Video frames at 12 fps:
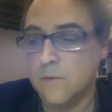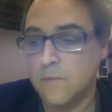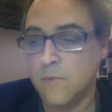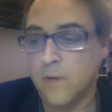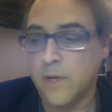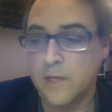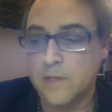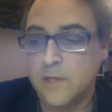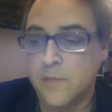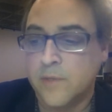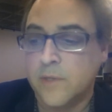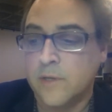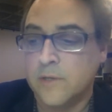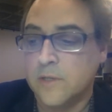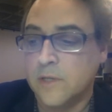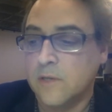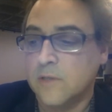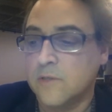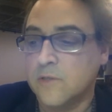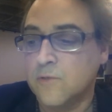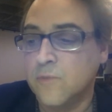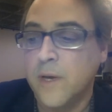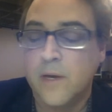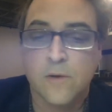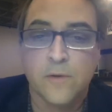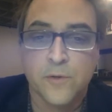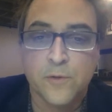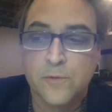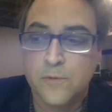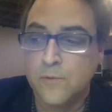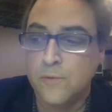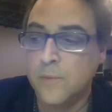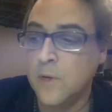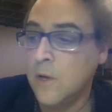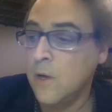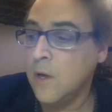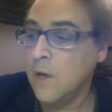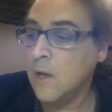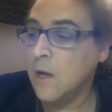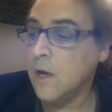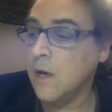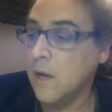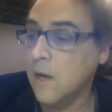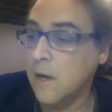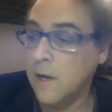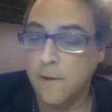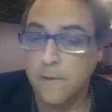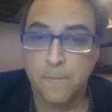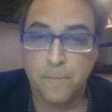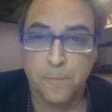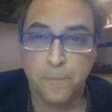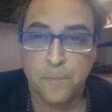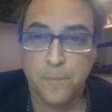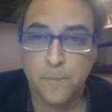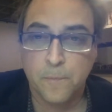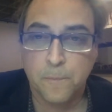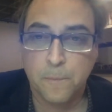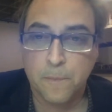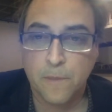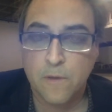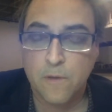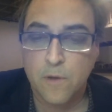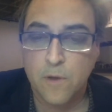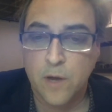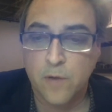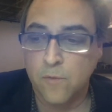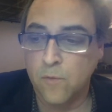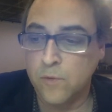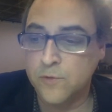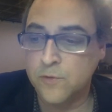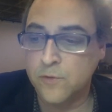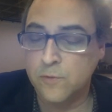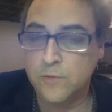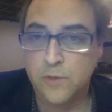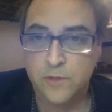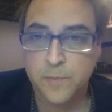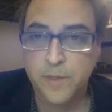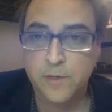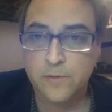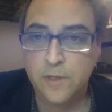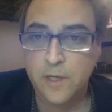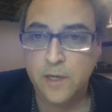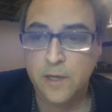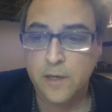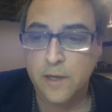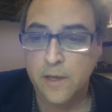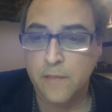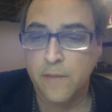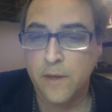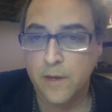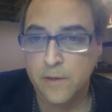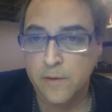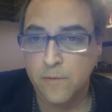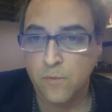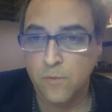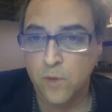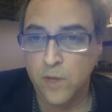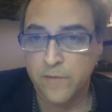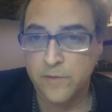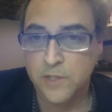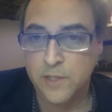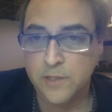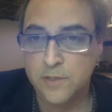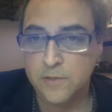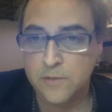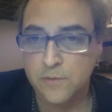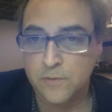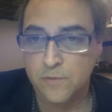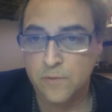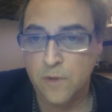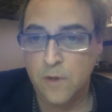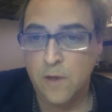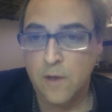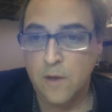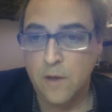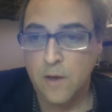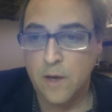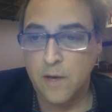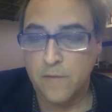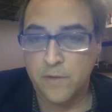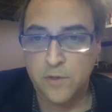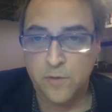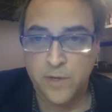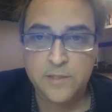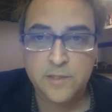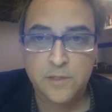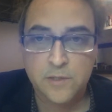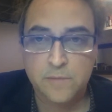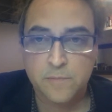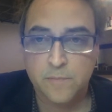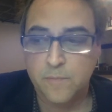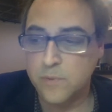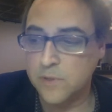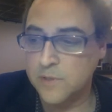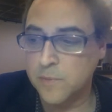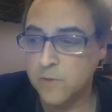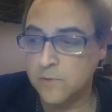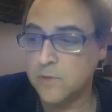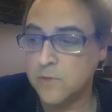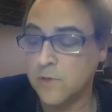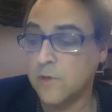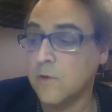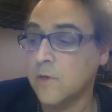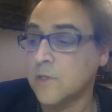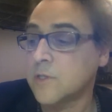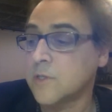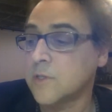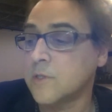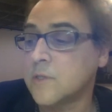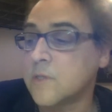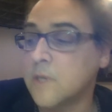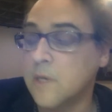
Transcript: broadcast simultaneously on Zoom and on YouTube. Um, I will introduce our speaker today and then we'll have a chance to have a Q&A session. Please post your questions